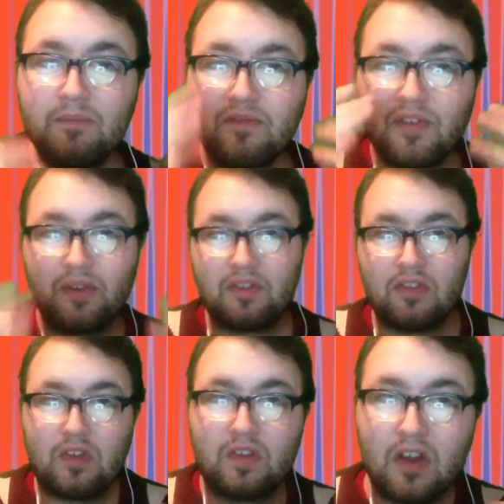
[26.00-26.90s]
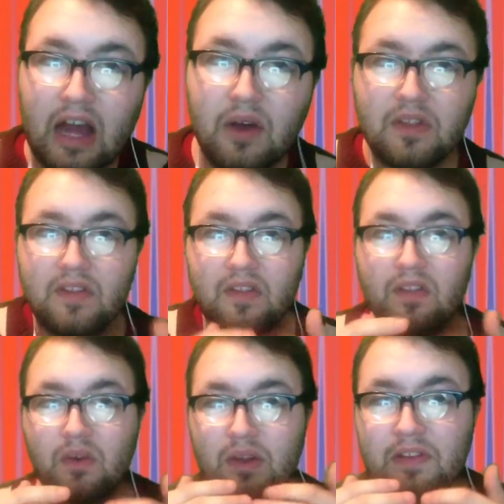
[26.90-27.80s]
first to start out, this
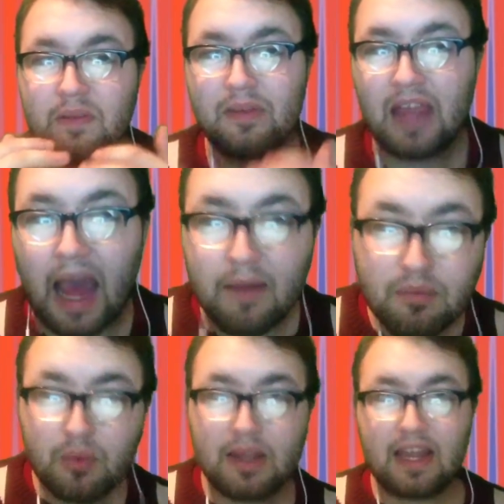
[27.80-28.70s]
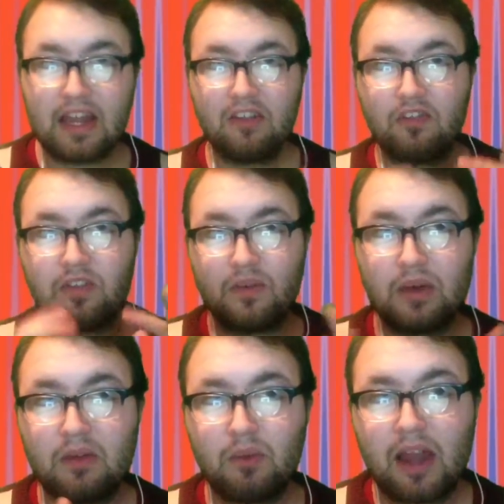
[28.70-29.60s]
is going to be Apple related, just so you're
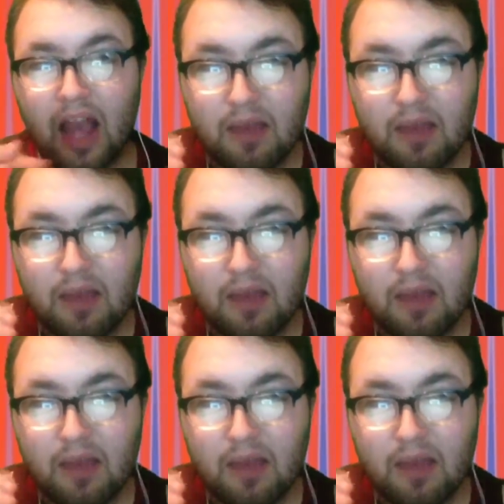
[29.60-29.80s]
well aware.